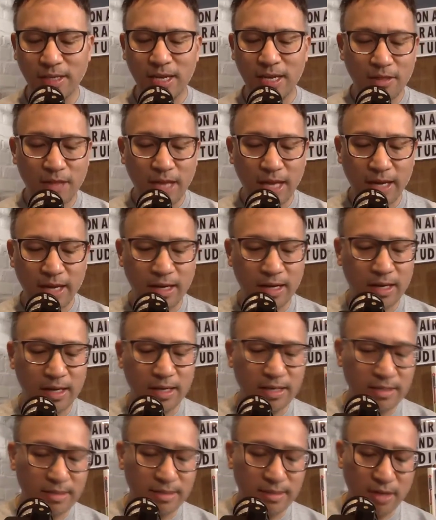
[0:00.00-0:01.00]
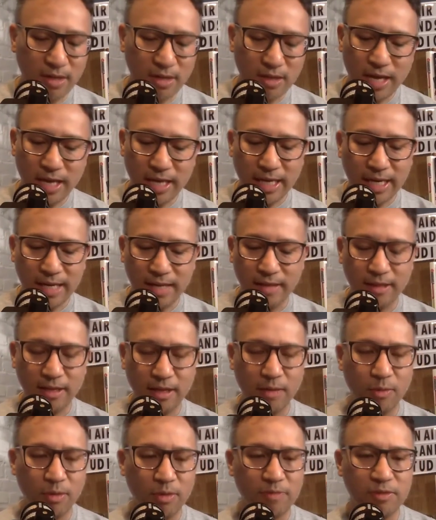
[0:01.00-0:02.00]
that is unlike
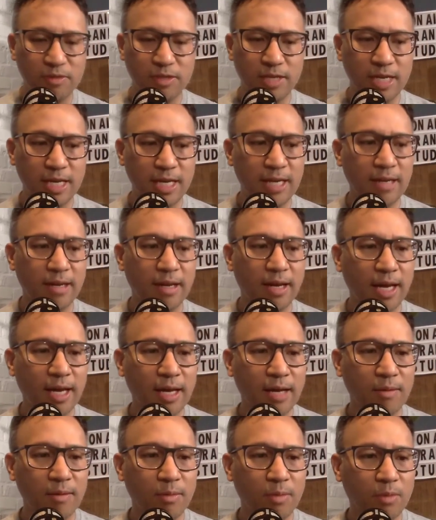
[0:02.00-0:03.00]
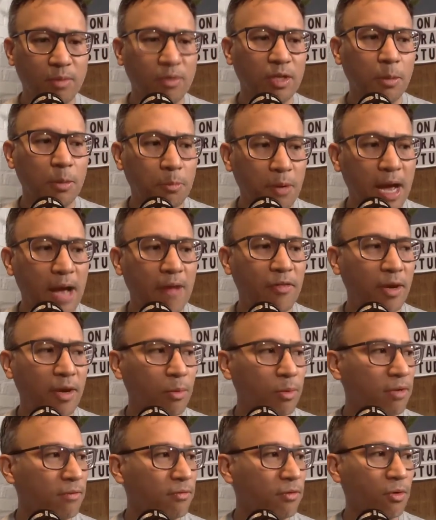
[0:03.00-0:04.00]
anything we've seen, and we're really proud that
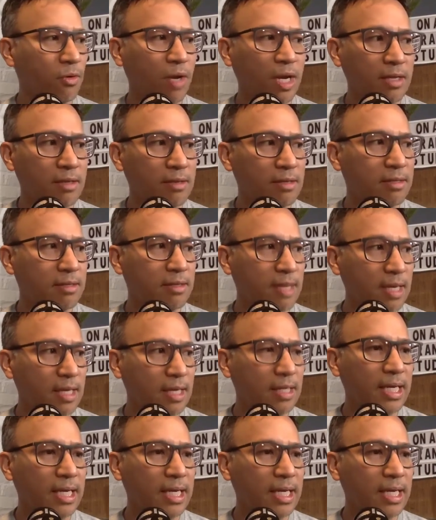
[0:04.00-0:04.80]
we have created this thing.